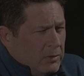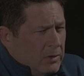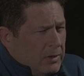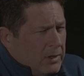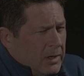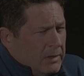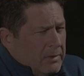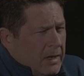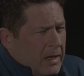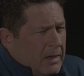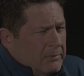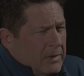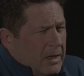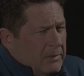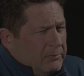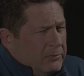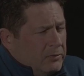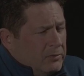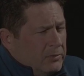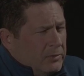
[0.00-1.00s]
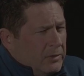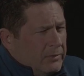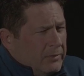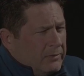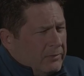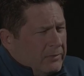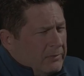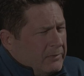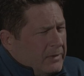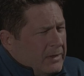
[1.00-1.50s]
you know, I'm, I'm doing all
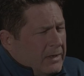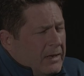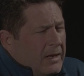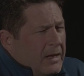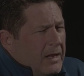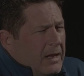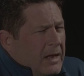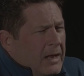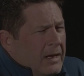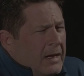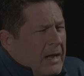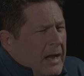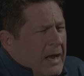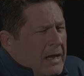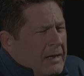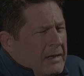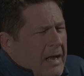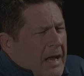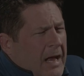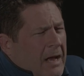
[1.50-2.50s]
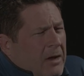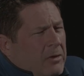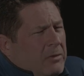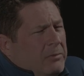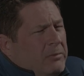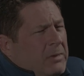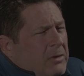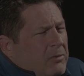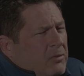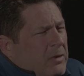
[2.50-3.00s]
this stuff, and and I I'll
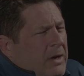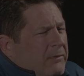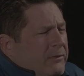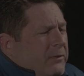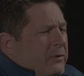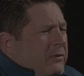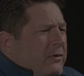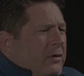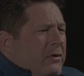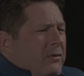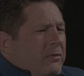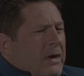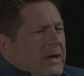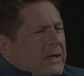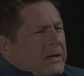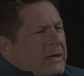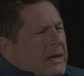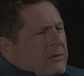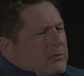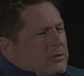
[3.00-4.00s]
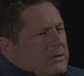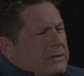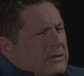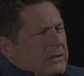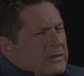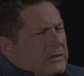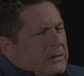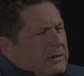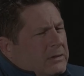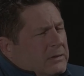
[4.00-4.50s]
admit when I first started writing, I
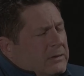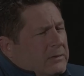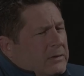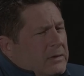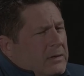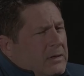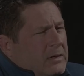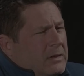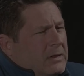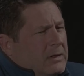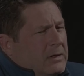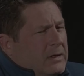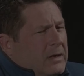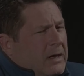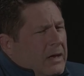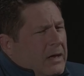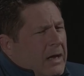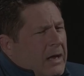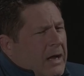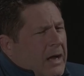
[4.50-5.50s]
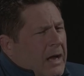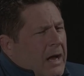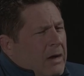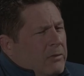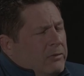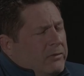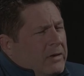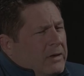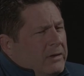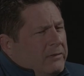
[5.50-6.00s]
was uh,
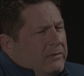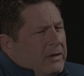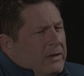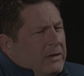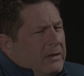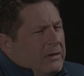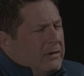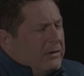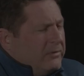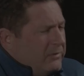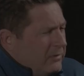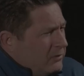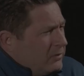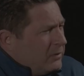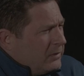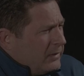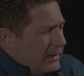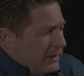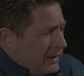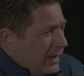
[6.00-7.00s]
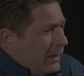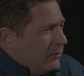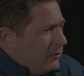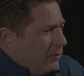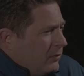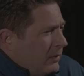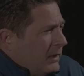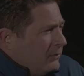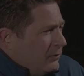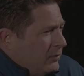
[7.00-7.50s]
I was kind of taken because this was like
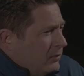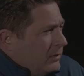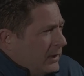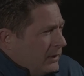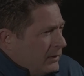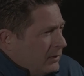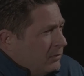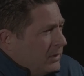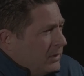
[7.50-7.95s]
gangster rap too,